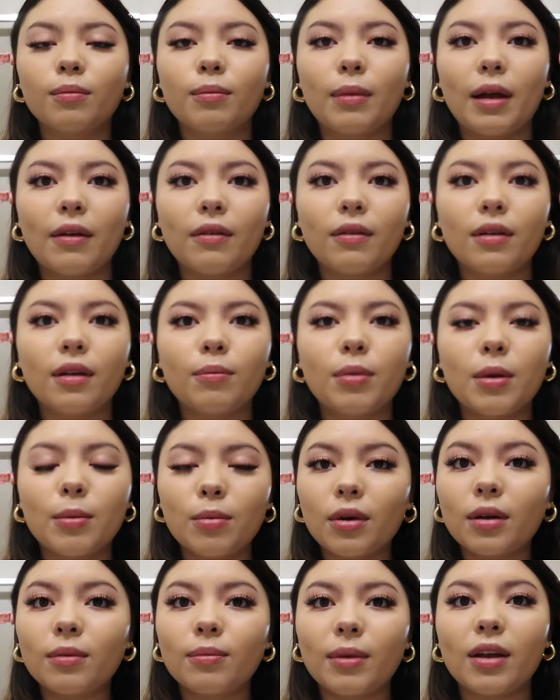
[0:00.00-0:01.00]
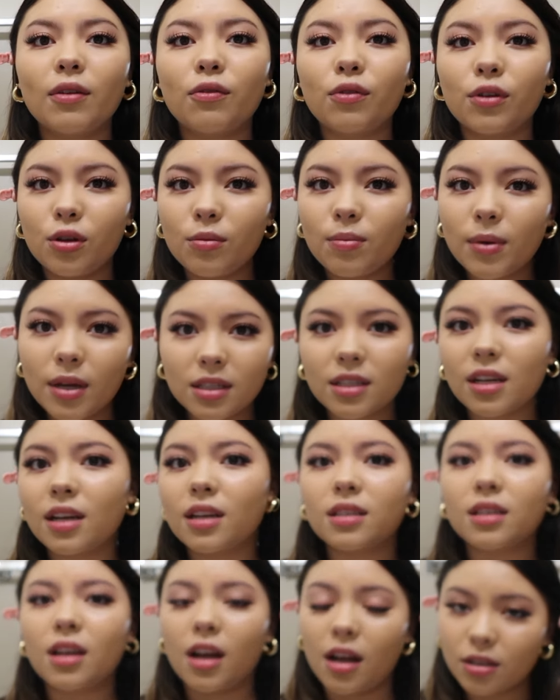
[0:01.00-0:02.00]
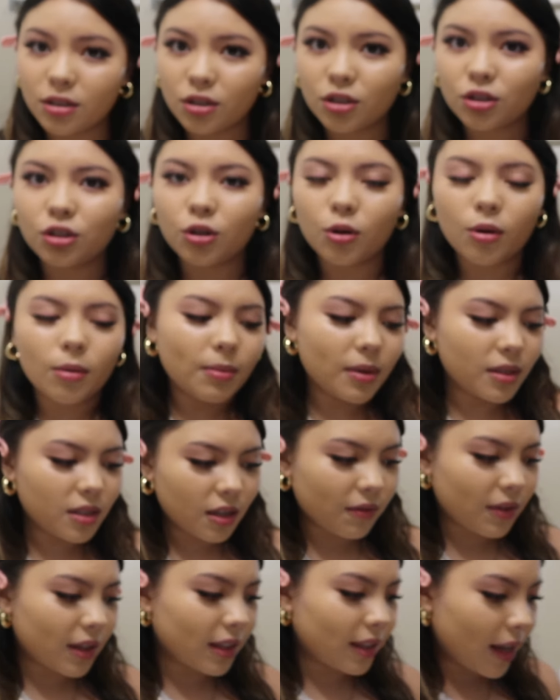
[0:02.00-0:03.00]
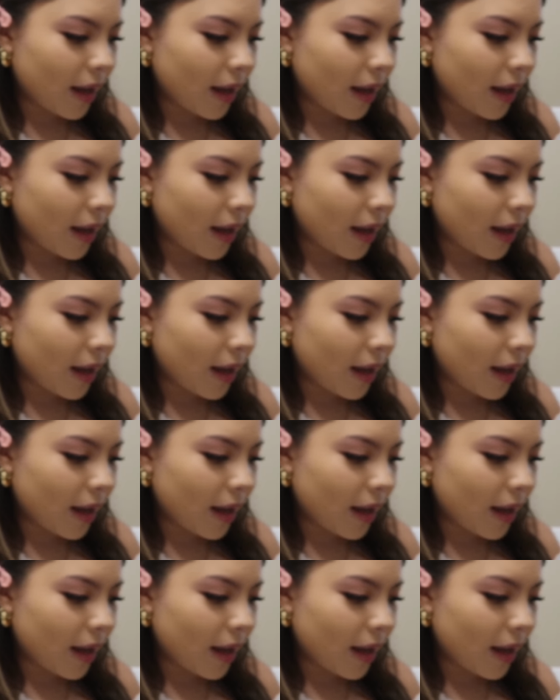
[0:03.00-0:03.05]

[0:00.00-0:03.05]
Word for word: my people on my For You page that his concerts show up and stuff like